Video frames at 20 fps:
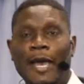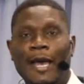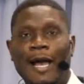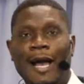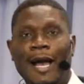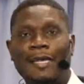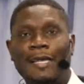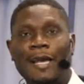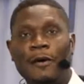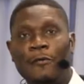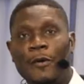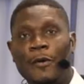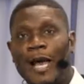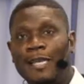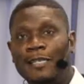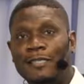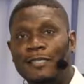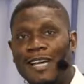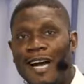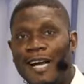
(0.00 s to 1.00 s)
and then we are
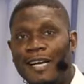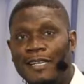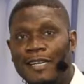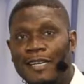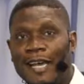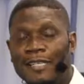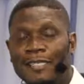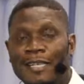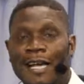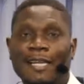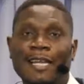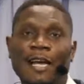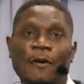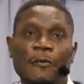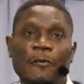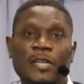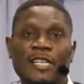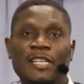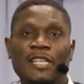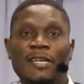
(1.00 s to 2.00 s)
in darkness, and then we
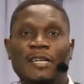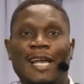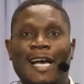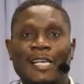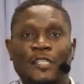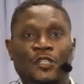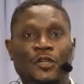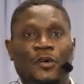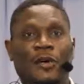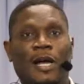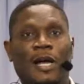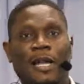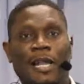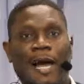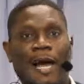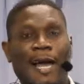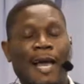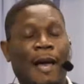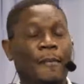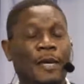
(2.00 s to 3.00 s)
need a natural light,
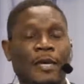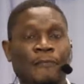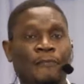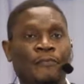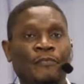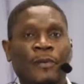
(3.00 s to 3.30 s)
I mean,